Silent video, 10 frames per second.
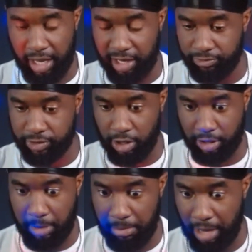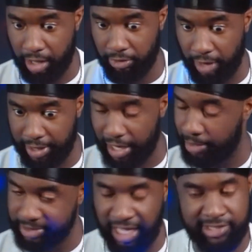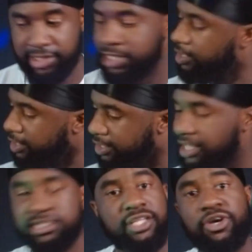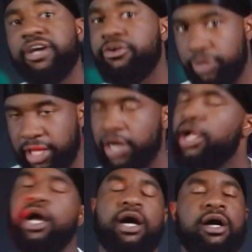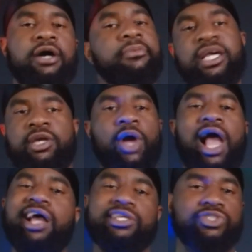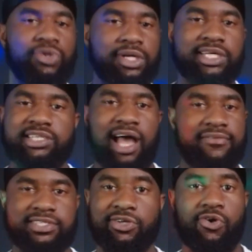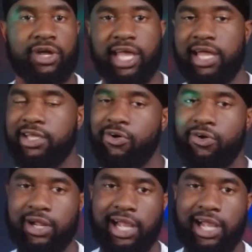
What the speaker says: if we're talking about manga right now, but that's neither here nor there. Anyway, I enjoyed this, obviously. Oricadia. I